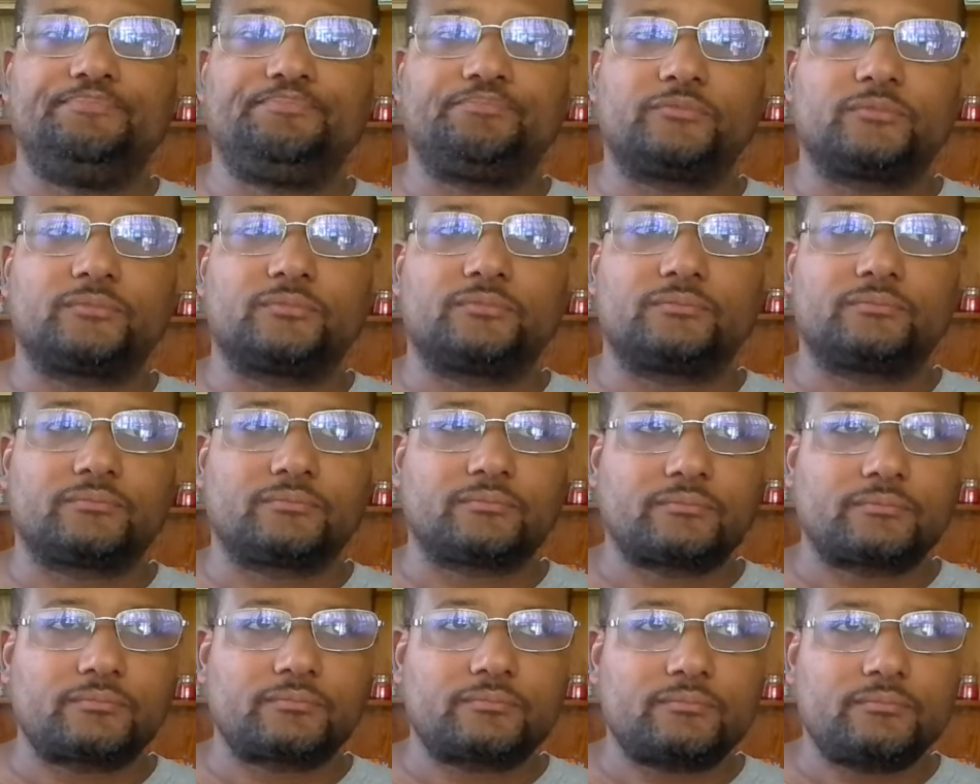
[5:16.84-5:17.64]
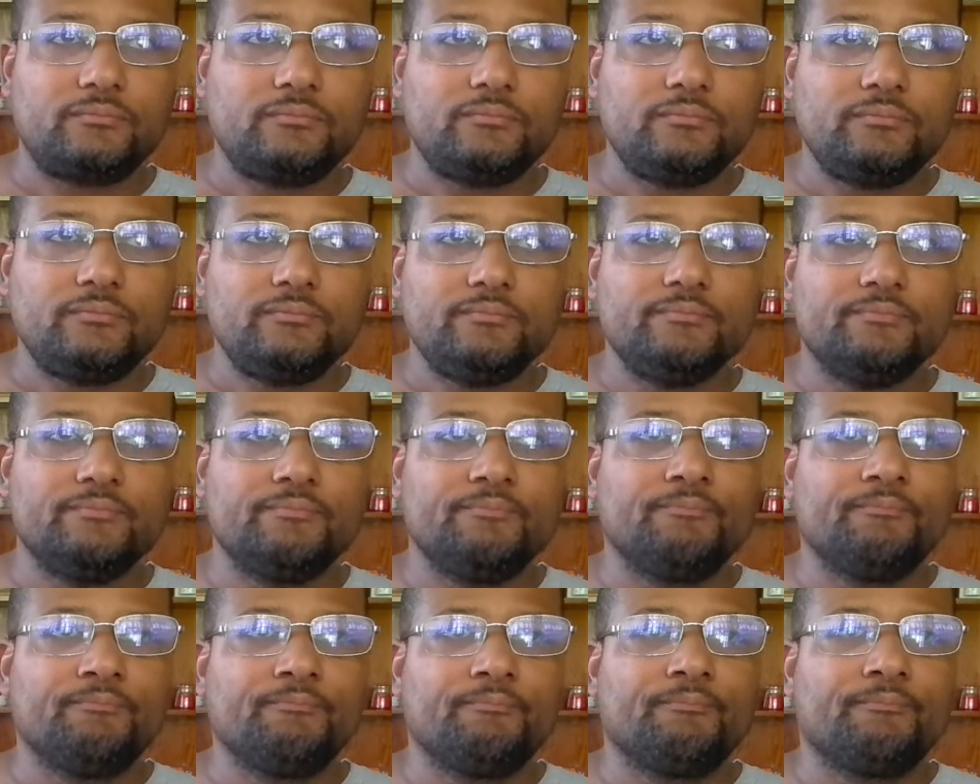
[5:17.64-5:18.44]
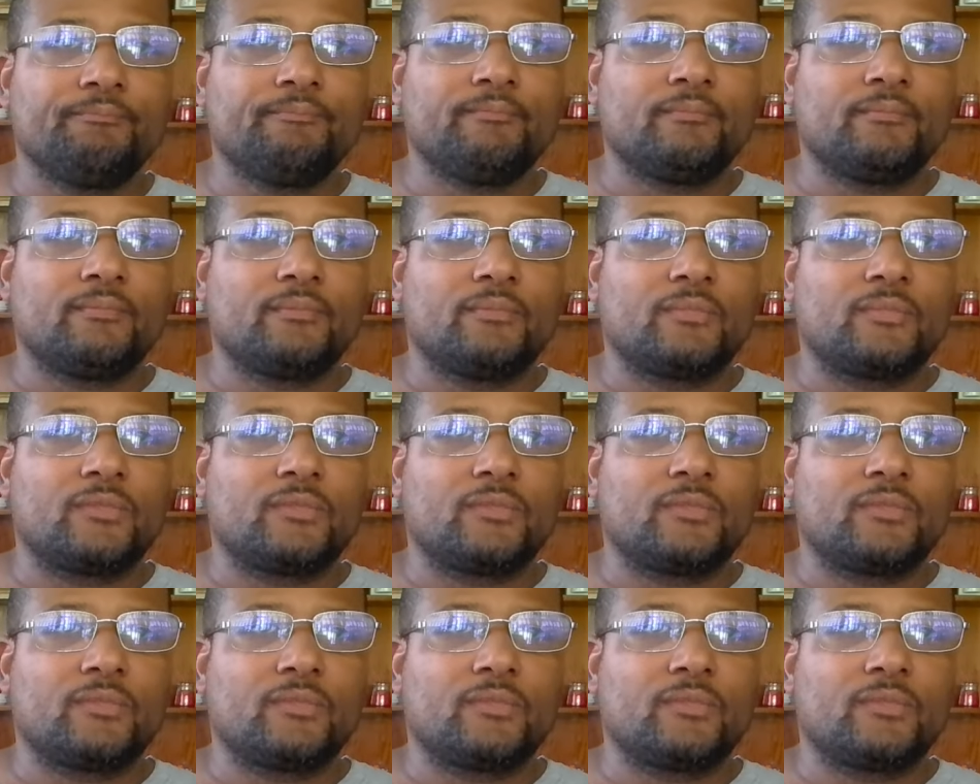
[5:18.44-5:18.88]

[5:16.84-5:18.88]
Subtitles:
No one is speaking in this clip.